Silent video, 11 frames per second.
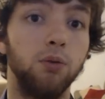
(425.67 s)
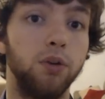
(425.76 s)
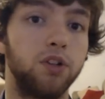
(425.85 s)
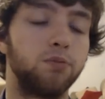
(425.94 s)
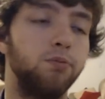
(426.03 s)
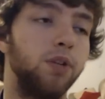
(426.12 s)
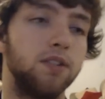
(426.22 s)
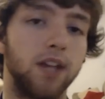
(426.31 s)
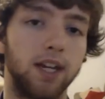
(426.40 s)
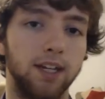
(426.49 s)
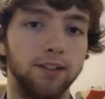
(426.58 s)
Which
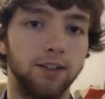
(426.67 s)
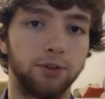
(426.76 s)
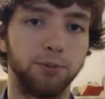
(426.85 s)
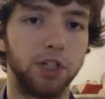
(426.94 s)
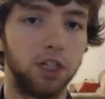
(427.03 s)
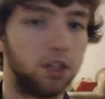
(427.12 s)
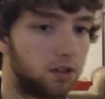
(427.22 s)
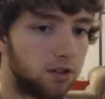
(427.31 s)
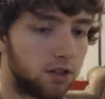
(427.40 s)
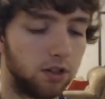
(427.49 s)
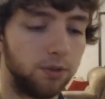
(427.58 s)
means I get less money.
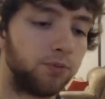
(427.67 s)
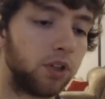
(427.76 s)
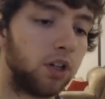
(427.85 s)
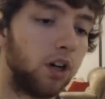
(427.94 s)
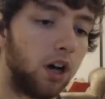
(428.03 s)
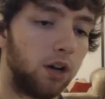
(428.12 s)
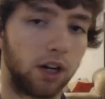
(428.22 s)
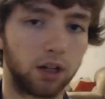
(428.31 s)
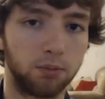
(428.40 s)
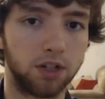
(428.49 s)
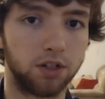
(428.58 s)
So I'd
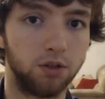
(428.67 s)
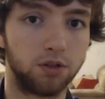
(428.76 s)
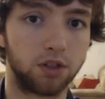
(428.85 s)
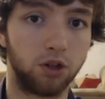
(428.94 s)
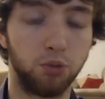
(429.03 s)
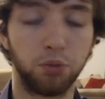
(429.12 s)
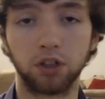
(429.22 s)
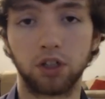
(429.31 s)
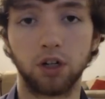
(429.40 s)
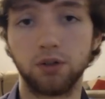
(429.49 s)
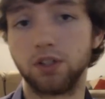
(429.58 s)
recommend you use the
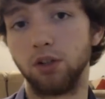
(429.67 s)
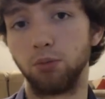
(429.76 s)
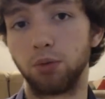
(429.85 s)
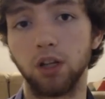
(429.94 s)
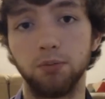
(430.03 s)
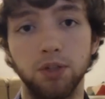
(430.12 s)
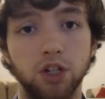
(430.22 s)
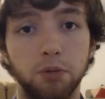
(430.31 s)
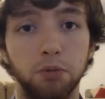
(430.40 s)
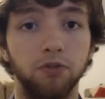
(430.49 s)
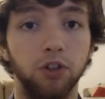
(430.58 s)
coupon codes, and it'll probably be
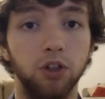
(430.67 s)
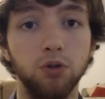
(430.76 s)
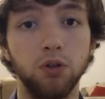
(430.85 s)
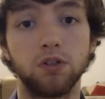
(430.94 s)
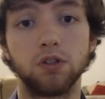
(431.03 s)
cheaper for you.